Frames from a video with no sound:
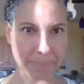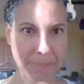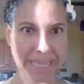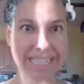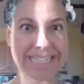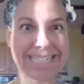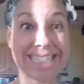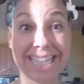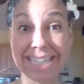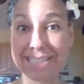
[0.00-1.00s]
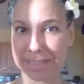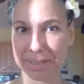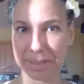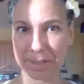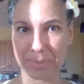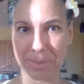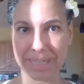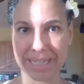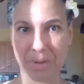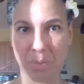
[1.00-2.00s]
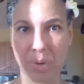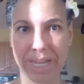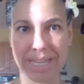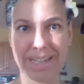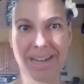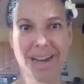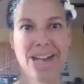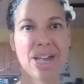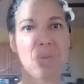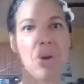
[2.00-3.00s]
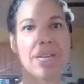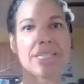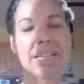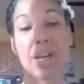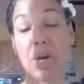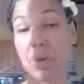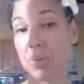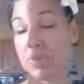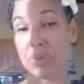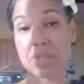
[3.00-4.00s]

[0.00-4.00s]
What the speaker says: it stings a little bit when I want to go to a